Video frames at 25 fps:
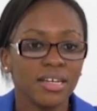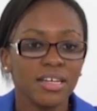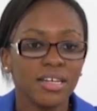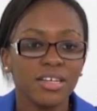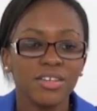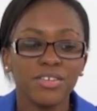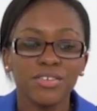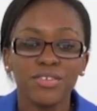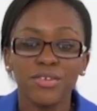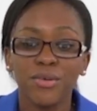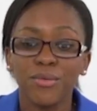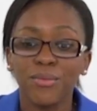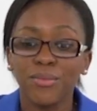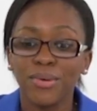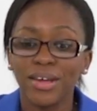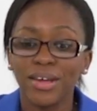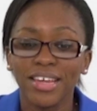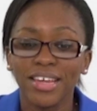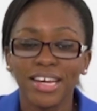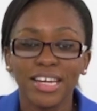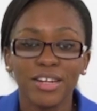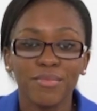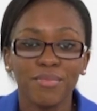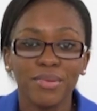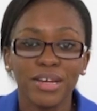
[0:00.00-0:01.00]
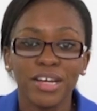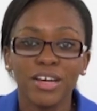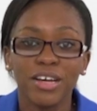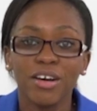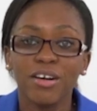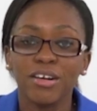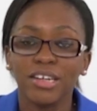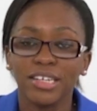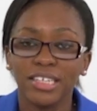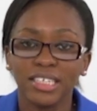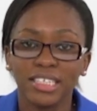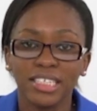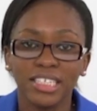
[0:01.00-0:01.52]
So, whether be
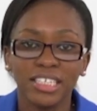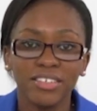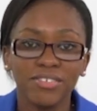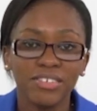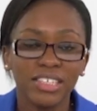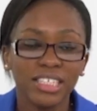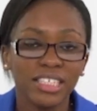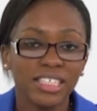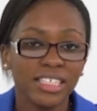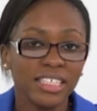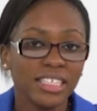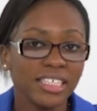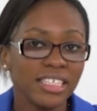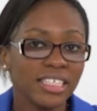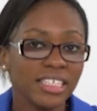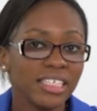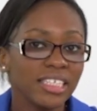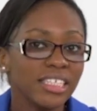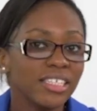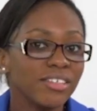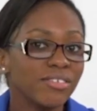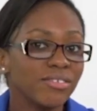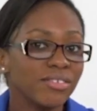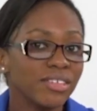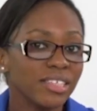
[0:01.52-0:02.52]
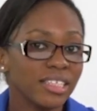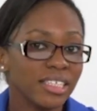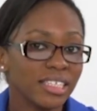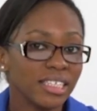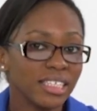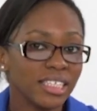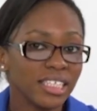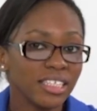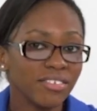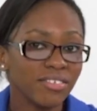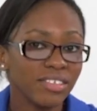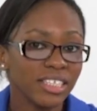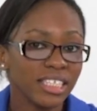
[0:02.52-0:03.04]
conductivity,
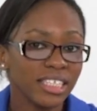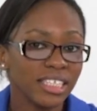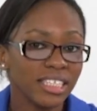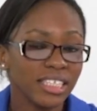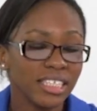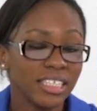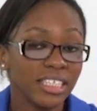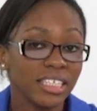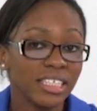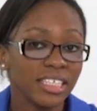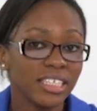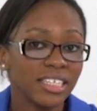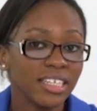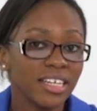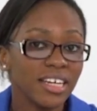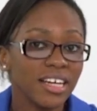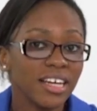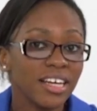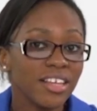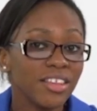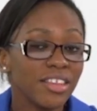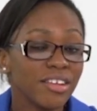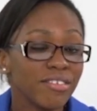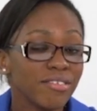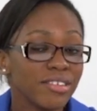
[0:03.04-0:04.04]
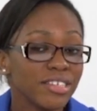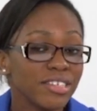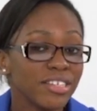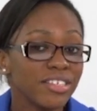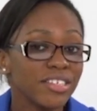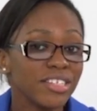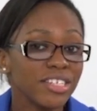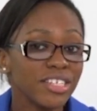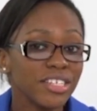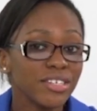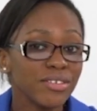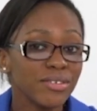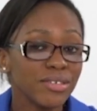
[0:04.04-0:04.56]
resistivity, there is
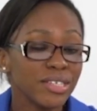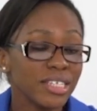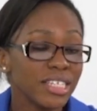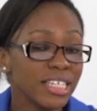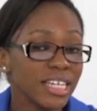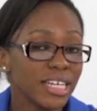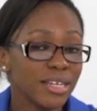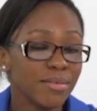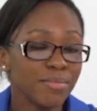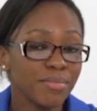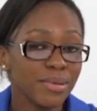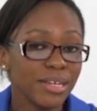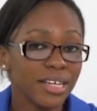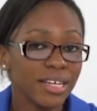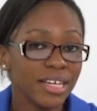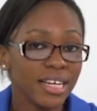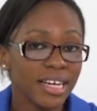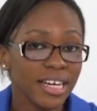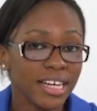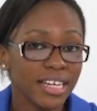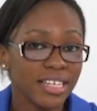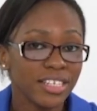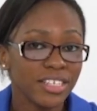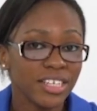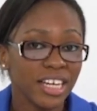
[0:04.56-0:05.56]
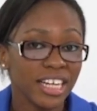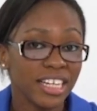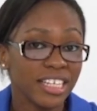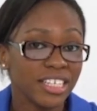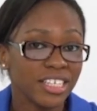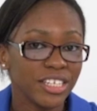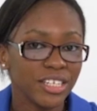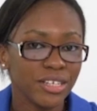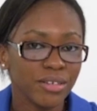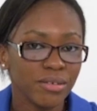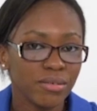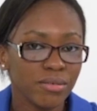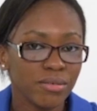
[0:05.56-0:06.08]
TOC and pH and
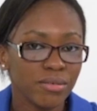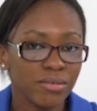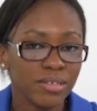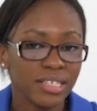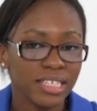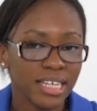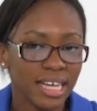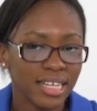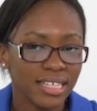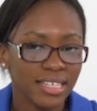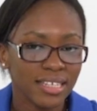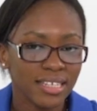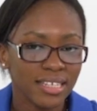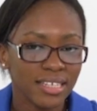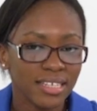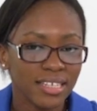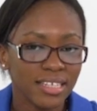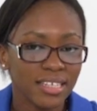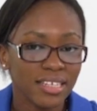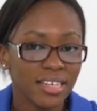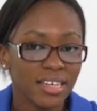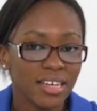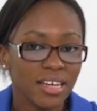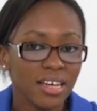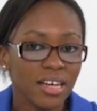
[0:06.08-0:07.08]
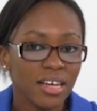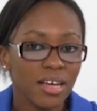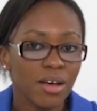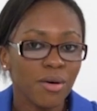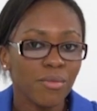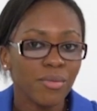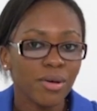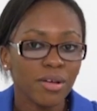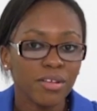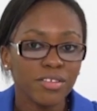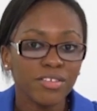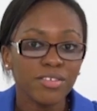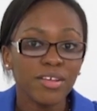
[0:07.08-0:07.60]
DO sensors. We
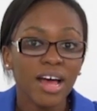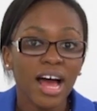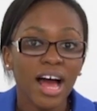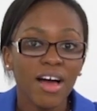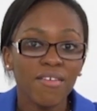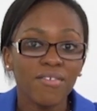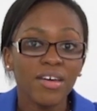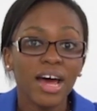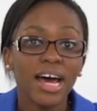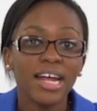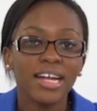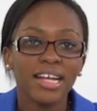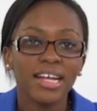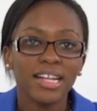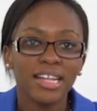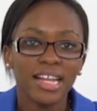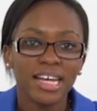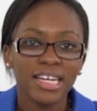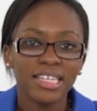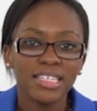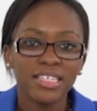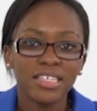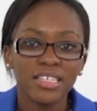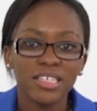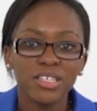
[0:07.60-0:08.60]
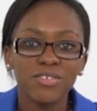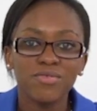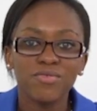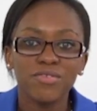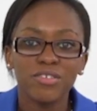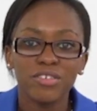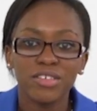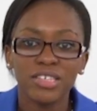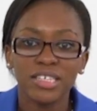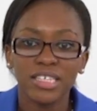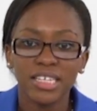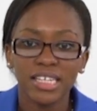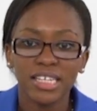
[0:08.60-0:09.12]
also have analyzers for
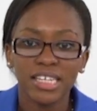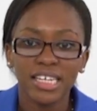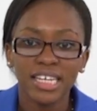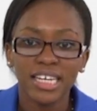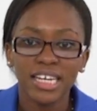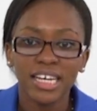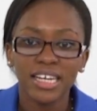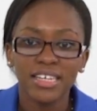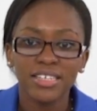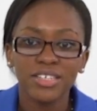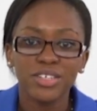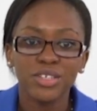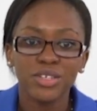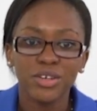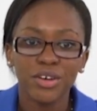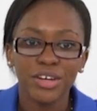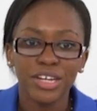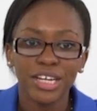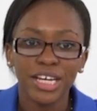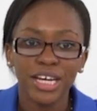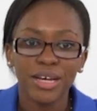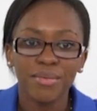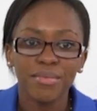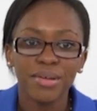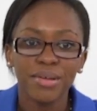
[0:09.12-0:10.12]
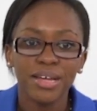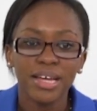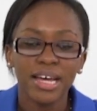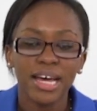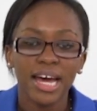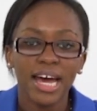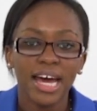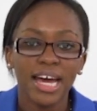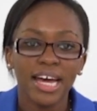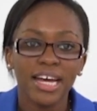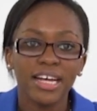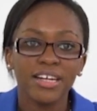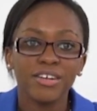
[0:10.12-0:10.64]
silica, sodium,
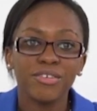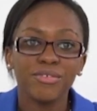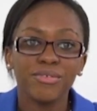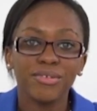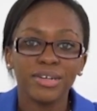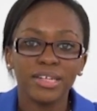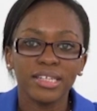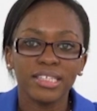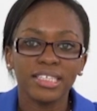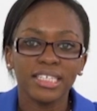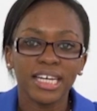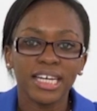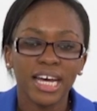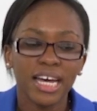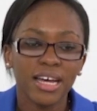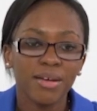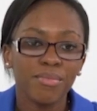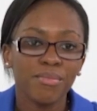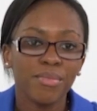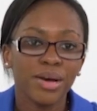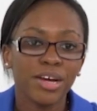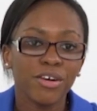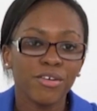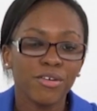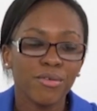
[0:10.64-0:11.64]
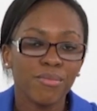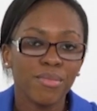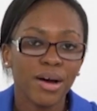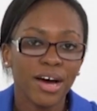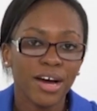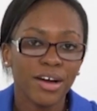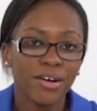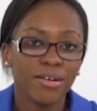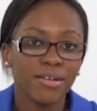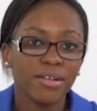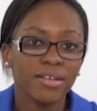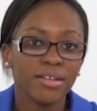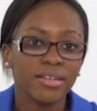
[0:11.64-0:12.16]
and real time
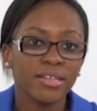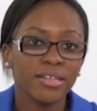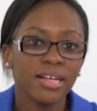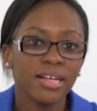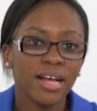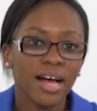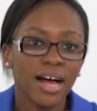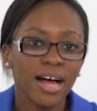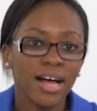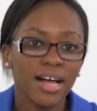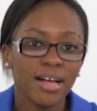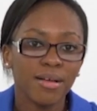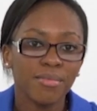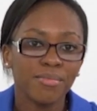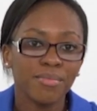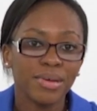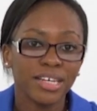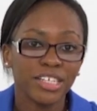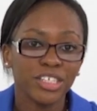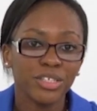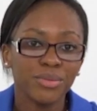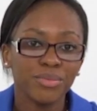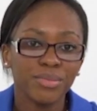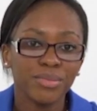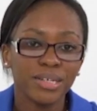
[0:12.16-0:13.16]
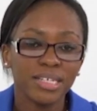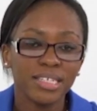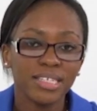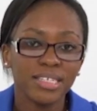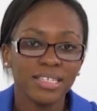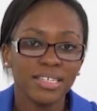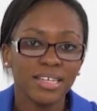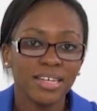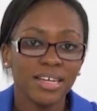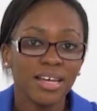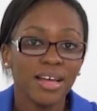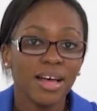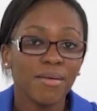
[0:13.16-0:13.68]
microbial measurements,
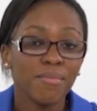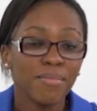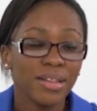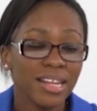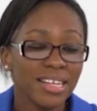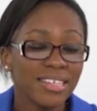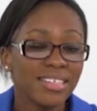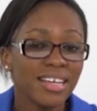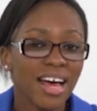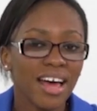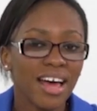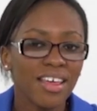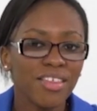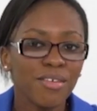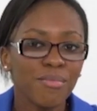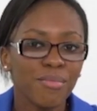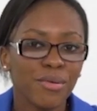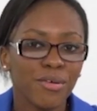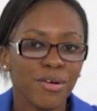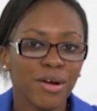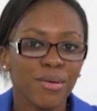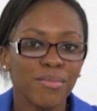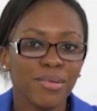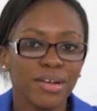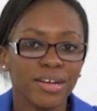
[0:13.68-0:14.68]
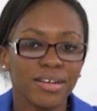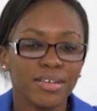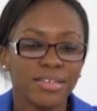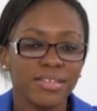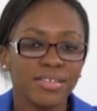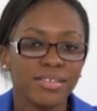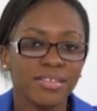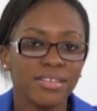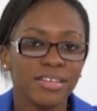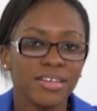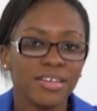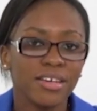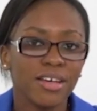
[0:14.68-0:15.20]
plus other
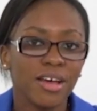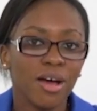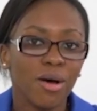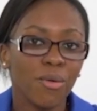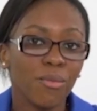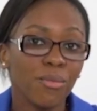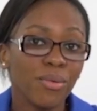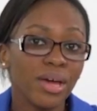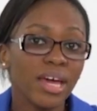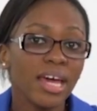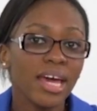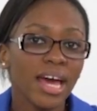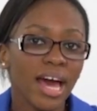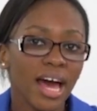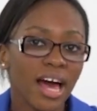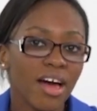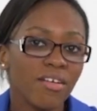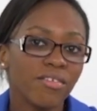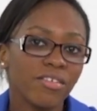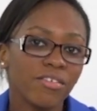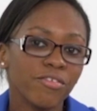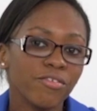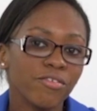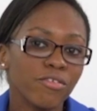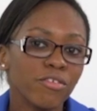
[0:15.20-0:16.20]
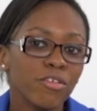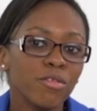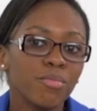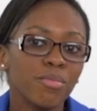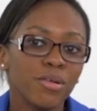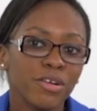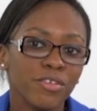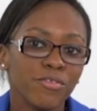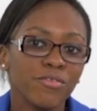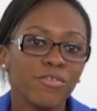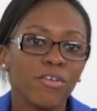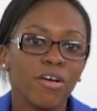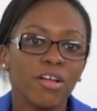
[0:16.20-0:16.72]
parameters. We have a full
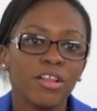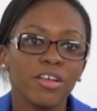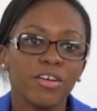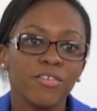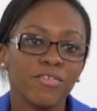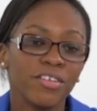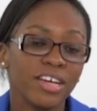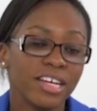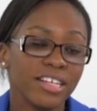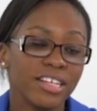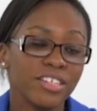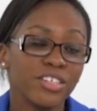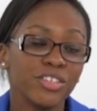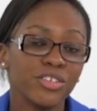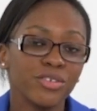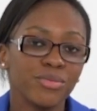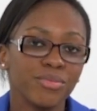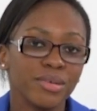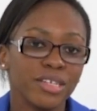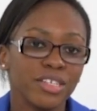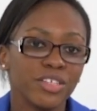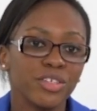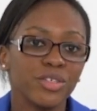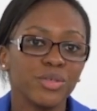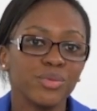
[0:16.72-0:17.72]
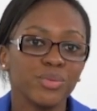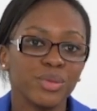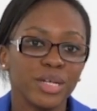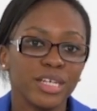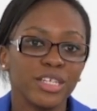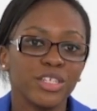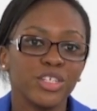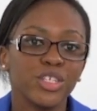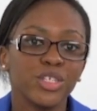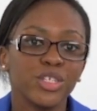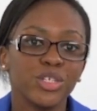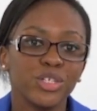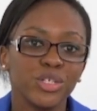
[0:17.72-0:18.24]
portfolio of instruments to
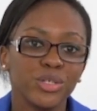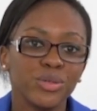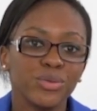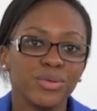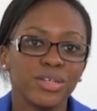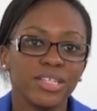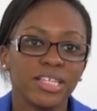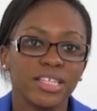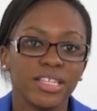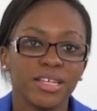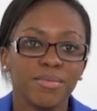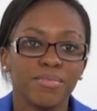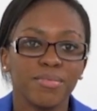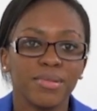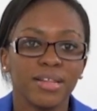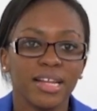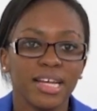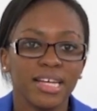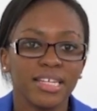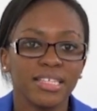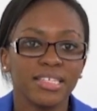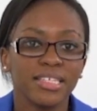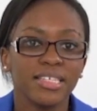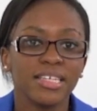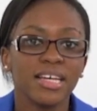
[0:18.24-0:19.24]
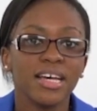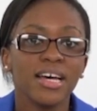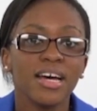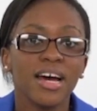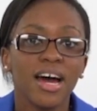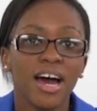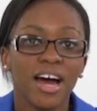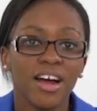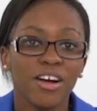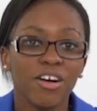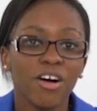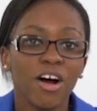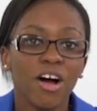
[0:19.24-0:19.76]
ensure that the plants
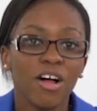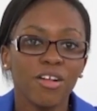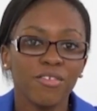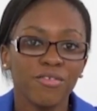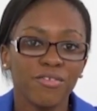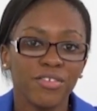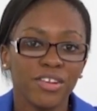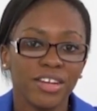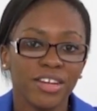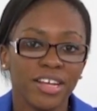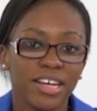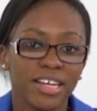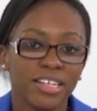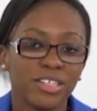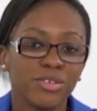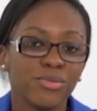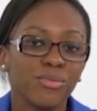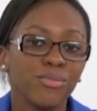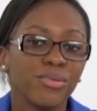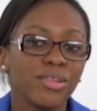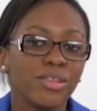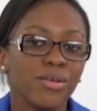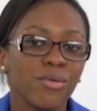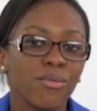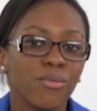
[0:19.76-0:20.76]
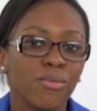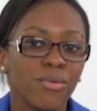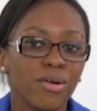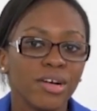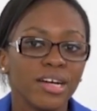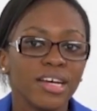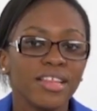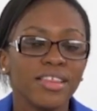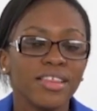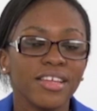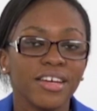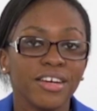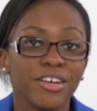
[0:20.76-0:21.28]
are confident with the water
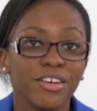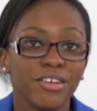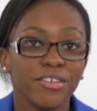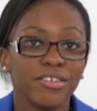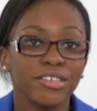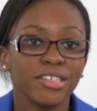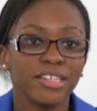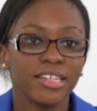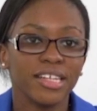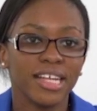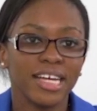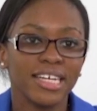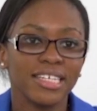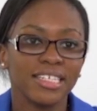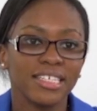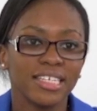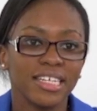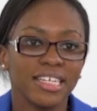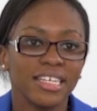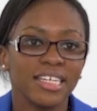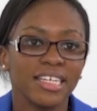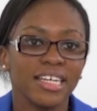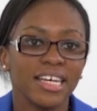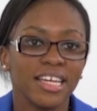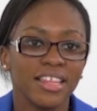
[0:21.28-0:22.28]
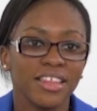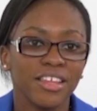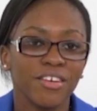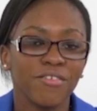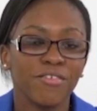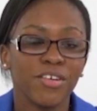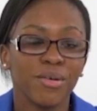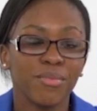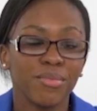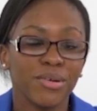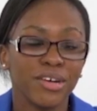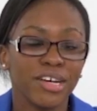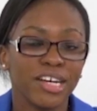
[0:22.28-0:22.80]
they are utilizing in their
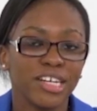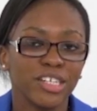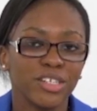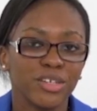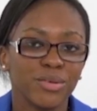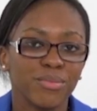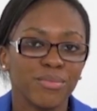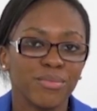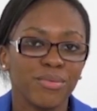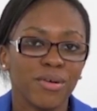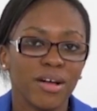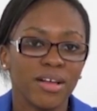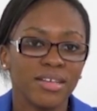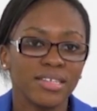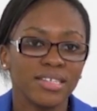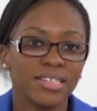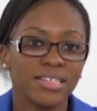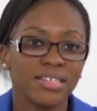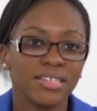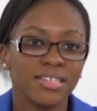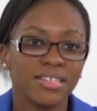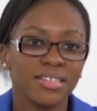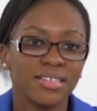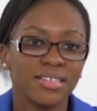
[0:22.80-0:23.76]
fabrication process.